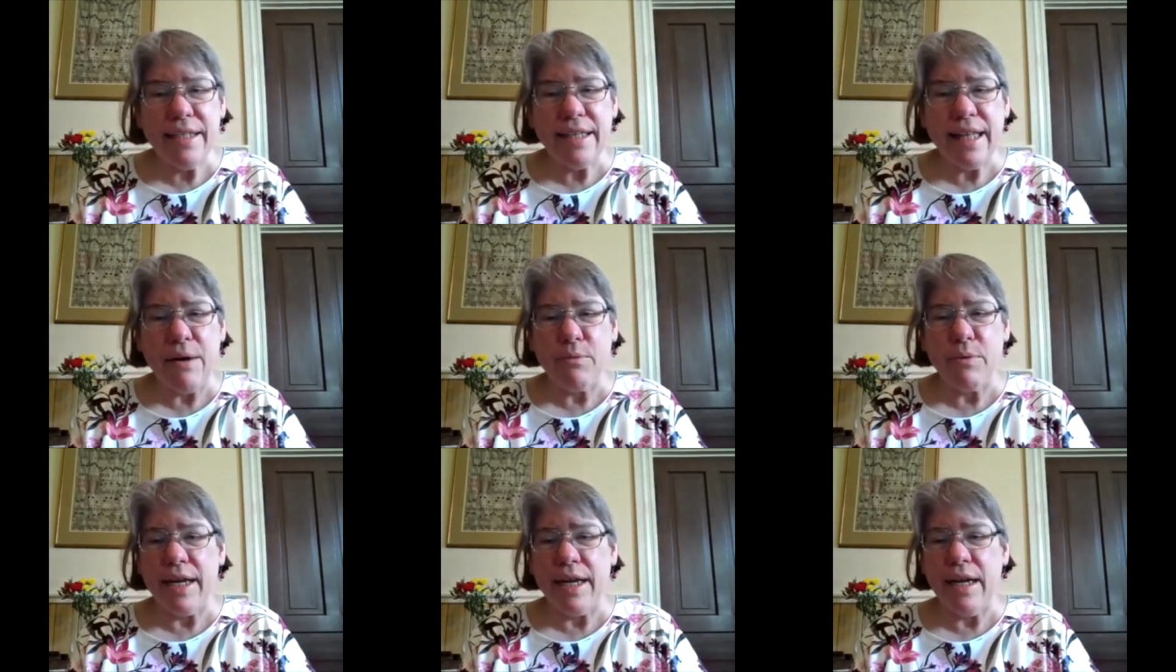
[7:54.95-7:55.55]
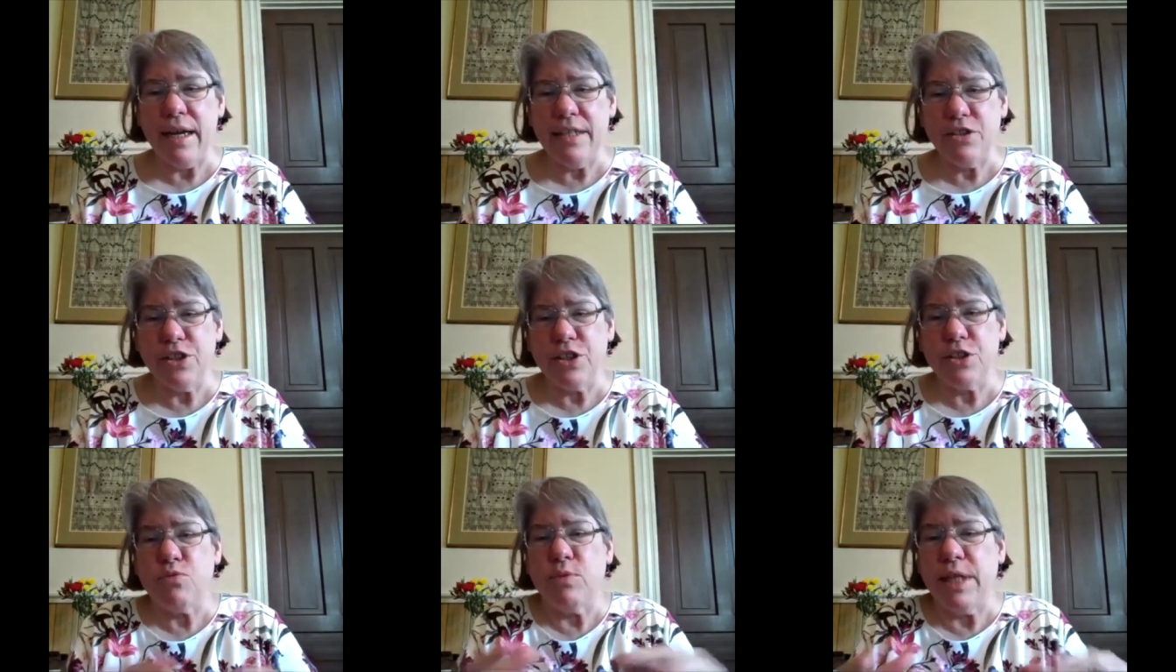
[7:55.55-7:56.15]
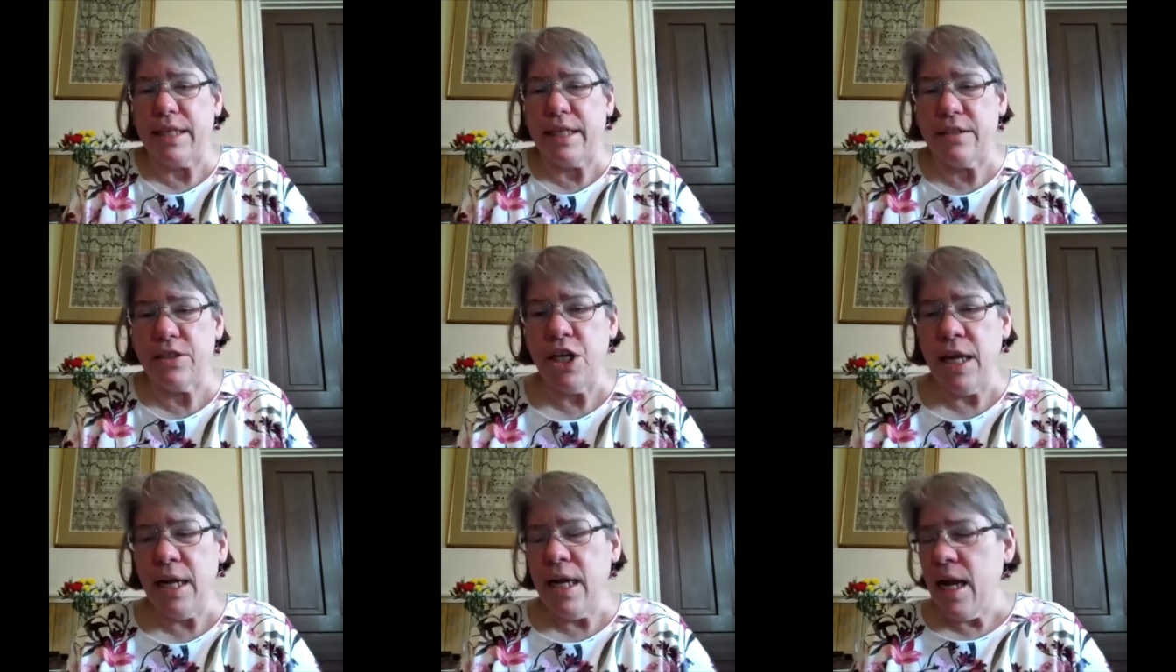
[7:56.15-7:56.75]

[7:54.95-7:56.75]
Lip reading: in that way, it's just rich.